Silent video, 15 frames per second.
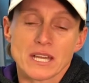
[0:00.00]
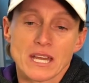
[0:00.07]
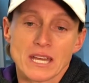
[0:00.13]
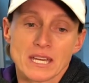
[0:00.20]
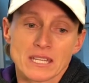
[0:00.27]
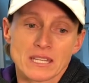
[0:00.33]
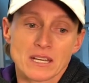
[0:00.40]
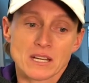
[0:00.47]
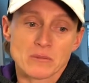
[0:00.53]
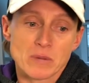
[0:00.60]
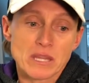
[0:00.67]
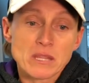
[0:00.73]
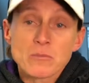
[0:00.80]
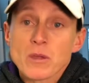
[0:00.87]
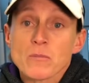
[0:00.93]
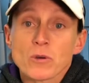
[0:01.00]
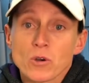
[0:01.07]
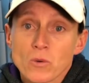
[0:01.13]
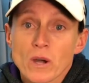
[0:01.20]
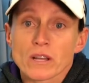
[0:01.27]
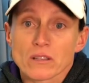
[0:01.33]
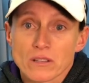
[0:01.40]
And then people who
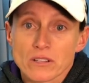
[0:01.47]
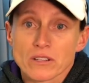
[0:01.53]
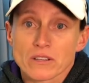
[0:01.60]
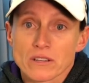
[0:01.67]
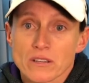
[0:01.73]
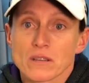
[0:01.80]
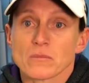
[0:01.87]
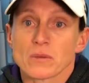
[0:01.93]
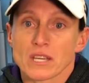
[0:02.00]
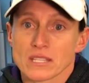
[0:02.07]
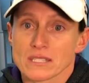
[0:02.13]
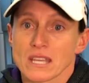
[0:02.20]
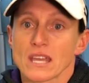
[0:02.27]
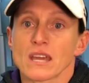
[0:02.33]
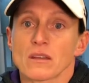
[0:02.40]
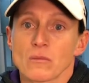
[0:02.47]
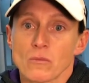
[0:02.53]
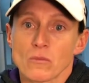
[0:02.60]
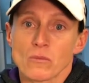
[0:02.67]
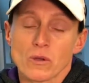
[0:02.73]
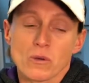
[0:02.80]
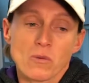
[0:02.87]
want to learn. Because
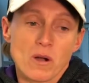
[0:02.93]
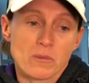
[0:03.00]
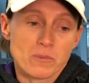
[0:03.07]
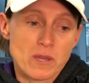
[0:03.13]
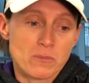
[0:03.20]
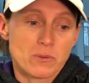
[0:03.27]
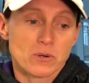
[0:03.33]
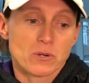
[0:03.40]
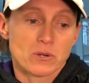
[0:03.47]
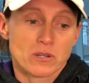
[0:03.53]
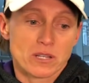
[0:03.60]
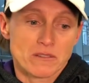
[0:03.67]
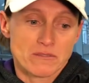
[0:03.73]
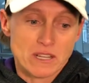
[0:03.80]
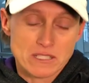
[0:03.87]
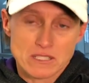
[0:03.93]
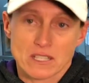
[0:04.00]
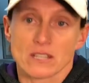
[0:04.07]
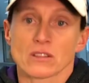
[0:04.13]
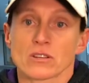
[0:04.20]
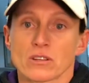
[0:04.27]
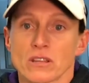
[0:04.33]
again, we want people who are invested
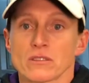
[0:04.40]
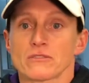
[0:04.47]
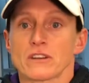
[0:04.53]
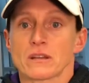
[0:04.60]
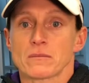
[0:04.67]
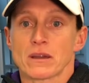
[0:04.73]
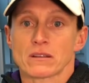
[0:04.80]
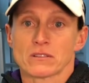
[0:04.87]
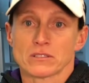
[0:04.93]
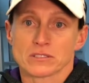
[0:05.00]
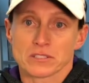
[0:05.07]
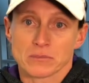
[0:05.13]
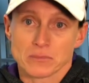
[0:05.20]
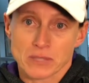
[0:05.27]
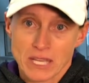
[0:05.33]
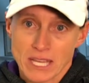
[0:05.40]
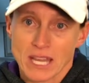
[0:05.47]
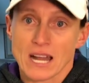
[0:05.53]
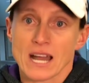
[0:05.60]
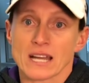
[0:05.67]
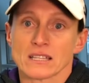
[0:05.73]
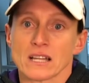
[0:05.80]
in learning the fundamentals and playing at
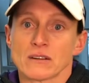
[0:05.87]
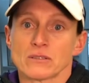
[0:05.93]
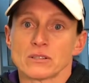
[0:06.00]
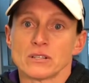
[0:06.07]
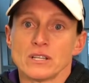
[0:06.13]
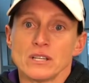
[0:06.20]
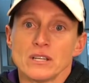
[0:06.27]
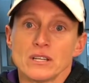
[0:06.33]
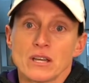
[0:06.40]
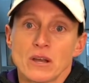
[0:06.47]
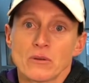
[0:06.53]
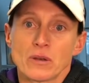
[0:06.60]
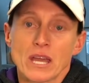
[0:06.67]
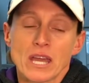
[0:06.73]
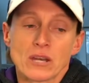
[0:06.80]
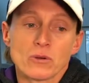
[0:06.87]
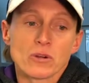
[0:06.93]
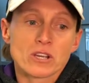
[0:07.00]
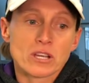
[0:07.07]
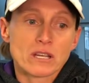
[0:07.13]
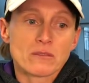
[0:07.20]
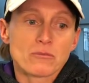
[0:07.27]
a high level and who
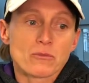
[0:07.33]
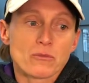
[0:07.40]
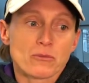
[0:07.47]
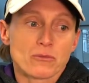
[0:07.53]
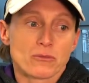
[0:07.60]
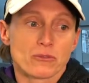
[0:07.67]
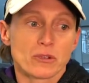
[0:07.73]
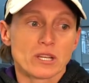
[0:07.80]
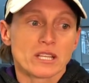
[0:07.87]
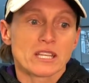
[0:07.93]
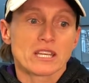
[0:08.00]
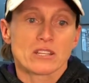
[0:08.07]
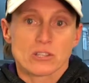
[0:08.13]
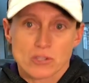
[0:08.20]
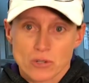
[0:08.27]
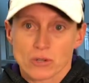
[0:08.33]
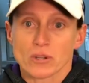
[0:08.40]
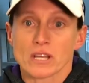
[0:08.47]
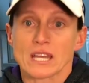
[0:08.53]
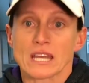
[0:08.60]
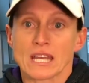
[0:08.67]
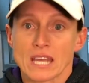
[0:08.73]
are going to really
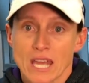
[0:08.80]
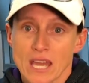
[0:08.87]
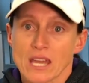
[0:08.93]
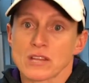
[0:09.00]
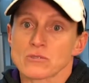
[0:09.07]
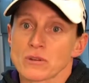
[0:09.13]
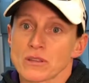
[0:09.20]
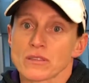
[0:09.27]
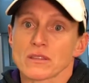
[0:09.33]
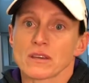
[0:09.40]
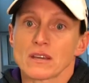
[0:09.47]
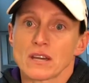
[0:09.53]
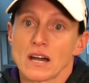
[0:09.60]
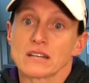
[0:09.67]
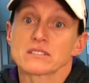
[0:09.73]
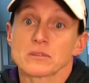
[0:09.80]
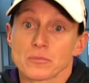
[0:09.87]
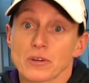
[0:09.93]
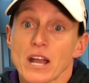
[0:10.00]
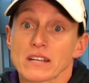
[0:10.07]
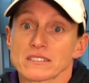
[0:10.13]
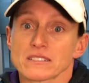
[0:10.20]
enjoy and engage with us at
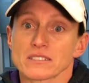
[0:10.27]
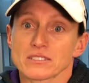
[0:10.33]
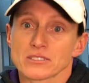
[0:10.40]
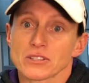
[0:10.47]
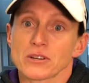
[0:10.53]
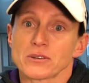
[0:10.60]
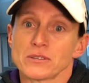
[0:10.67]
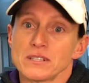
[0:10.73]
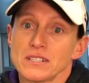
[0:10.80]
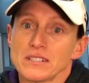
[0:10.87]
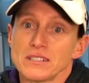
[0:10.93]
practice. So